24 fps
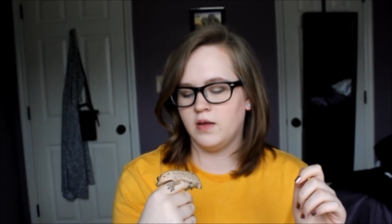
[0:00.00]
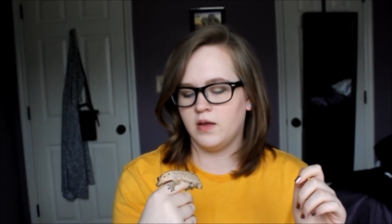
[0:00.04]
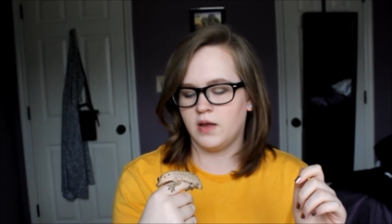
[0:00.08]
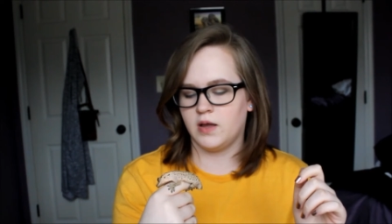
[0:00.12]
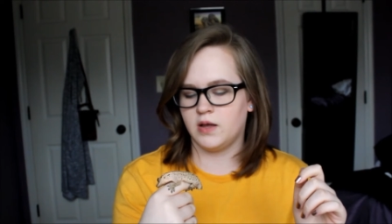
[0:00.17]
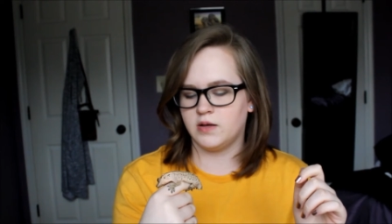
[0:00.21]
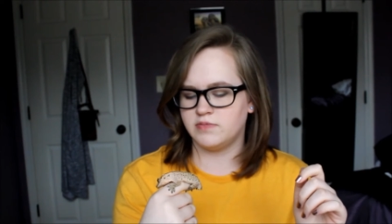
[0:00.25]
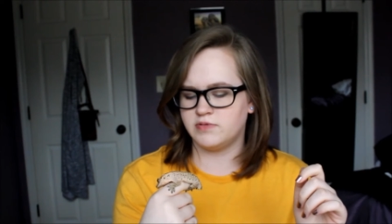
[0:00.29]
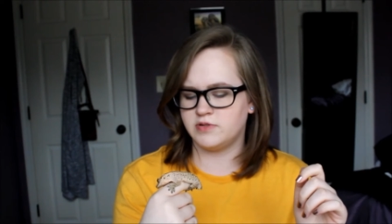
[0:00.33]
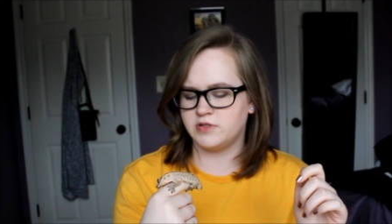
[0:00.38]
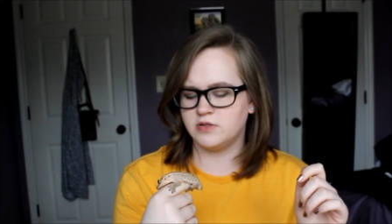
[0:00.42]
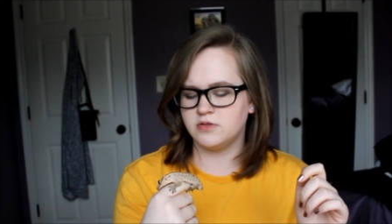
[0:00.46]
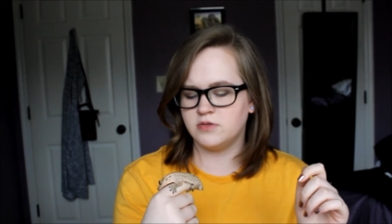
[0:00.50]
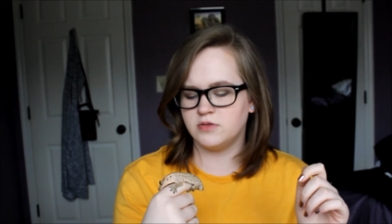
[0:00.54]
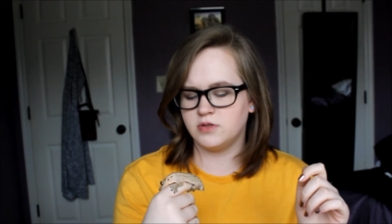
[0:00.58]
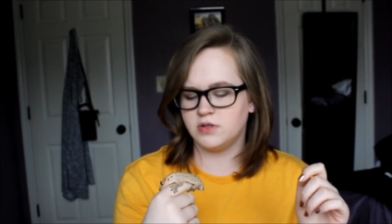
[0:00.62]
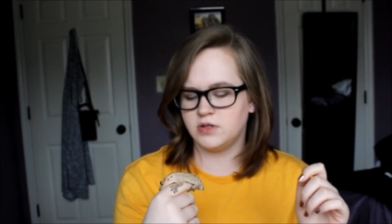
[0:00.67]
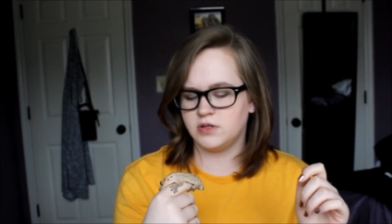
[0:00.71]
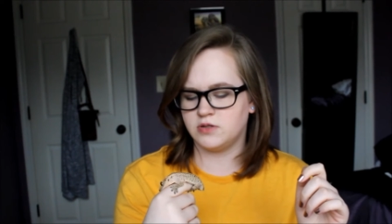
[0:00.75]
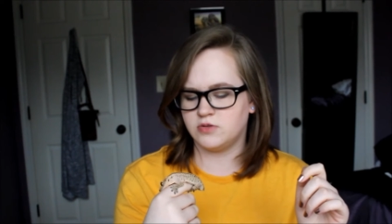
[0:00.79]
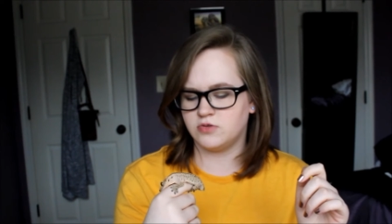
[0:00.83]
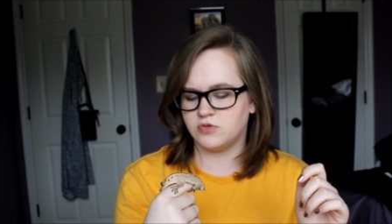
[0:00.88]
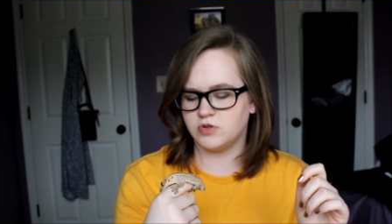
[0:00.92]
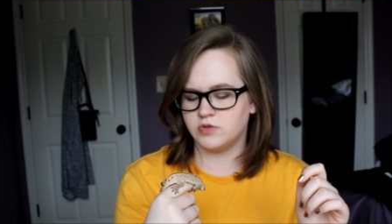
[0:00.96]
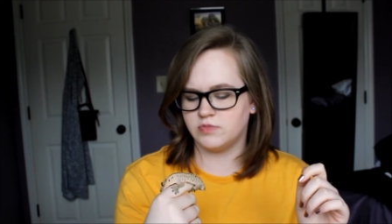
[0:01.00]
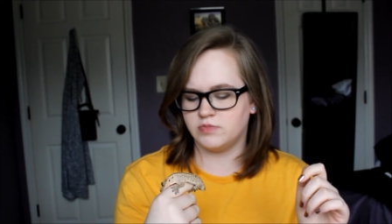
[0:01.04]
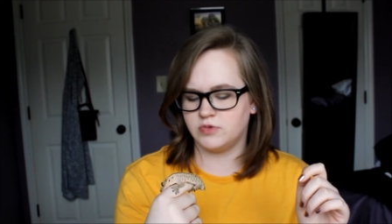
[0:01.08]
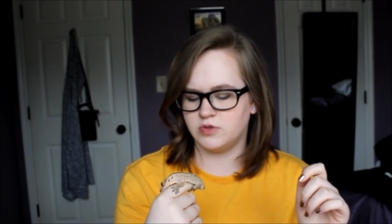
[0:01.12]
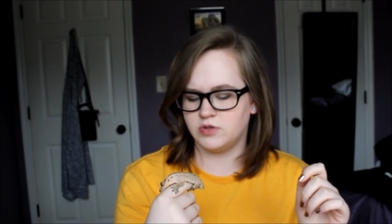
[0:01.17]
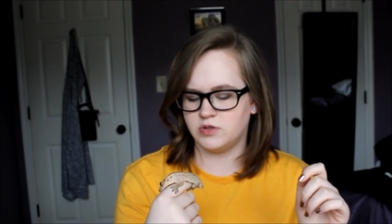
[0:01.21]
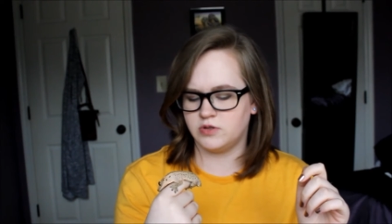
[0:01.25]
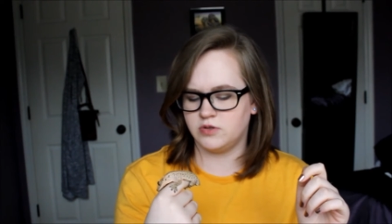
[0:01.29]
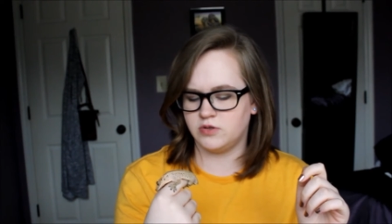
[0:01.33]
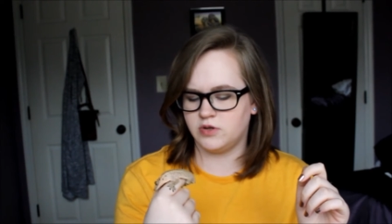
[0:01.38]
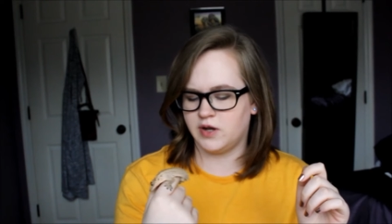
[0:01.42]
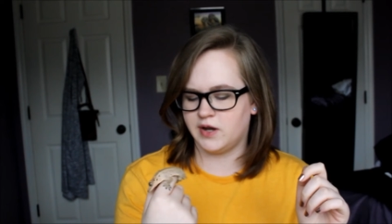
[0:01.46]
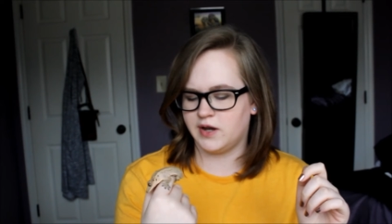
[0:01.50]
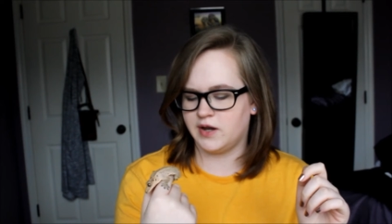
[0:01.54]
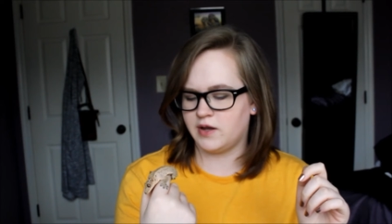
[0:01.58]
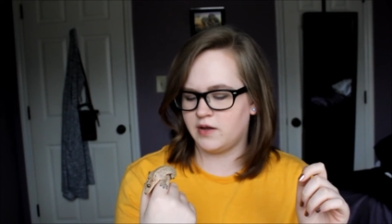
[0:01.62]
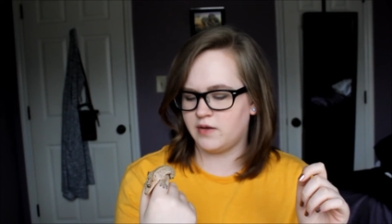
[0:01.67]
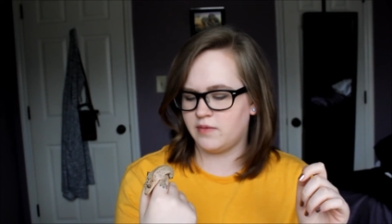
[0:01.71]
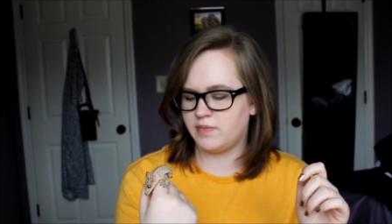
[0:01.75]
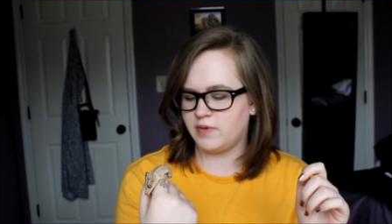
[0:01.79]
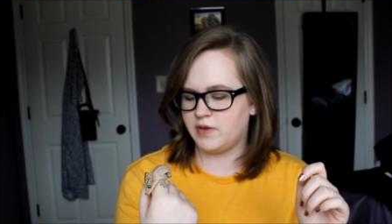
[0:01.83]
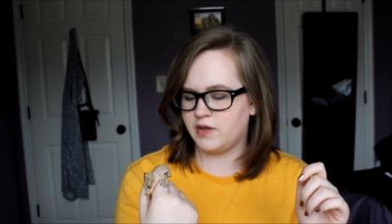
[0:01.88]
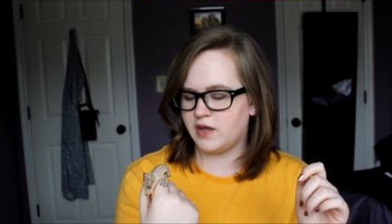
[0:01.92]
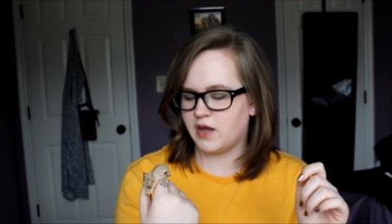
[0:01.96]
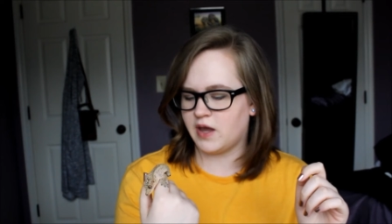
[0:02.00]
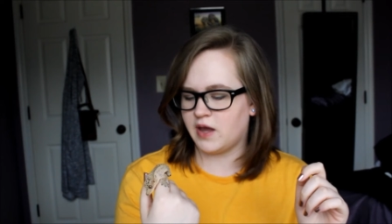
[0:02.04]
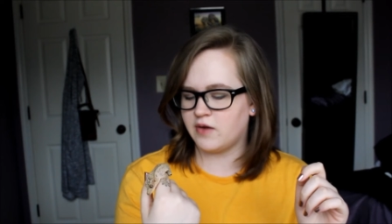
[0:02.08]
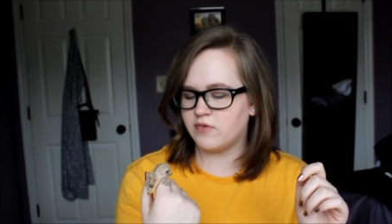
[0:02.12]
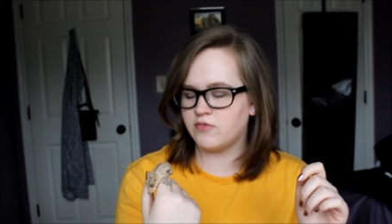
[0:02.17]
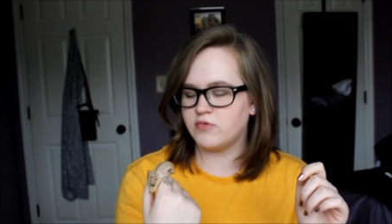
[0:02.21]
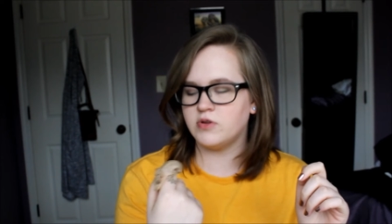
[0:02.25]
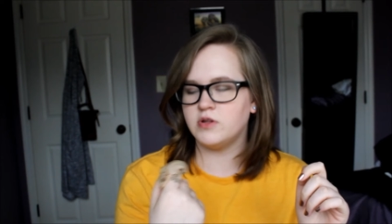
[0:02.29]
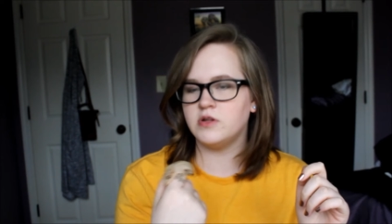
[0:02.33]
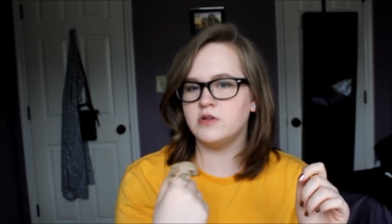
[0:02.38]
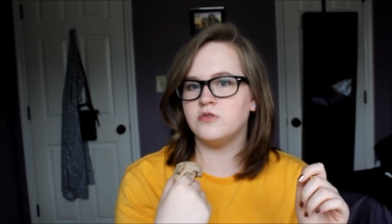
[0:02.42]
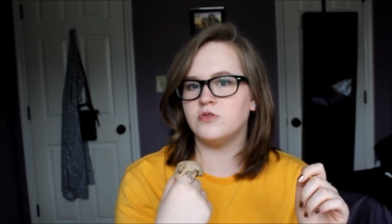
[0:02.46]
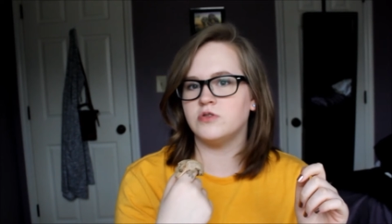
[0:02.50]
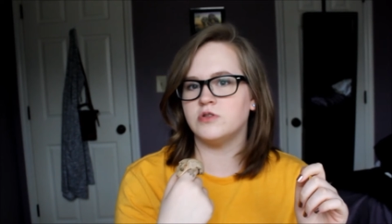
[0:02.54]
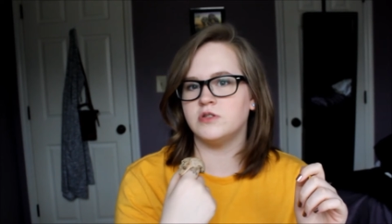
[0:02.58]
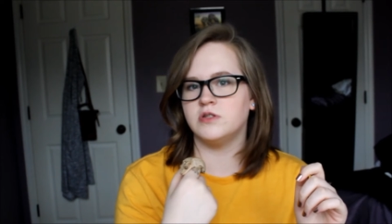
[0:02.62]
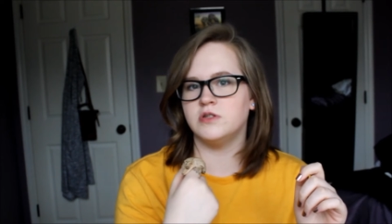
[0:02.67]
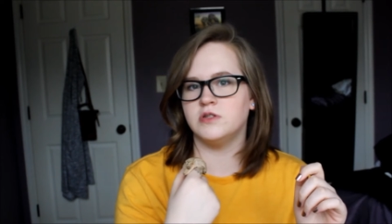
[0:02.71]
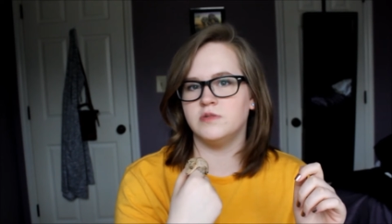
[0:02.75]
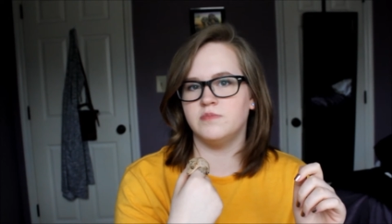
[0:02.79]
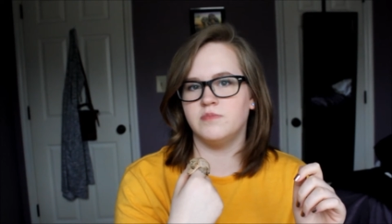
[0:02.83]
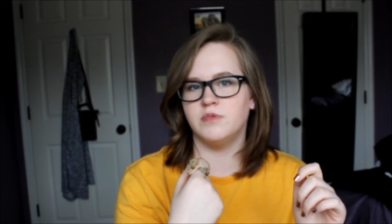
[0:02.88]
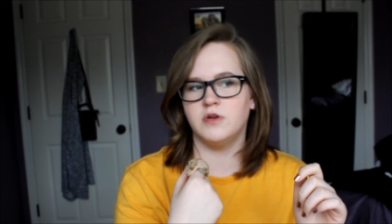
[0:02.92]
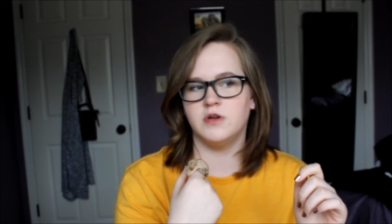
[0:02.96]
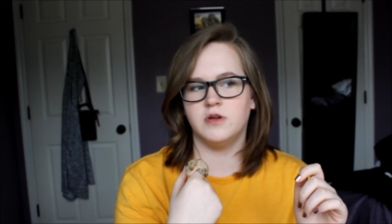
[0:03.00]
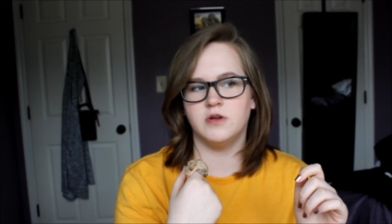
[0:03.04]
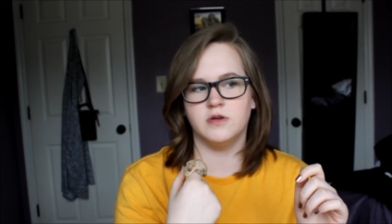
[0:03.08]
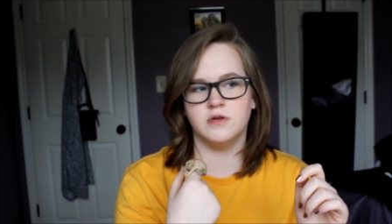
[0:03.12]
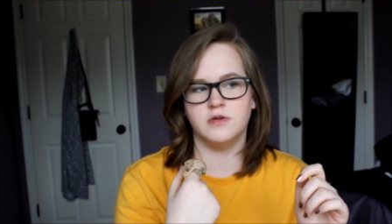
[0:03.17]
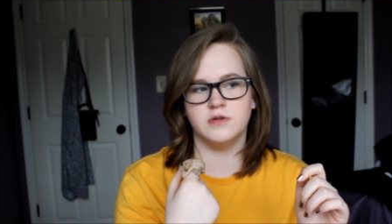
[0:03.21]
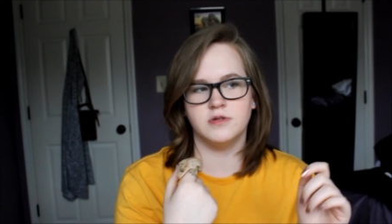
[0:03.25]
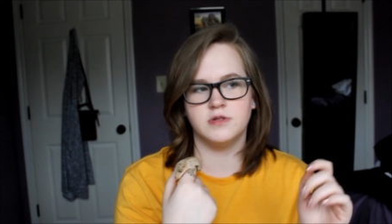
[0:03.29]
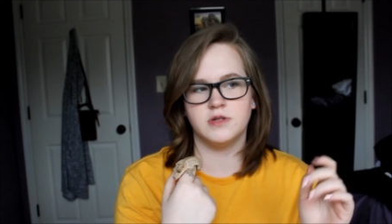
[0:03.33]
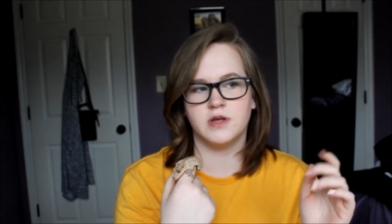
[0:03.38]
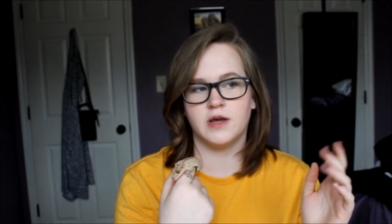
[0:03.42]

Absolutely adorable little guy. But yeah, I really trust his breeders.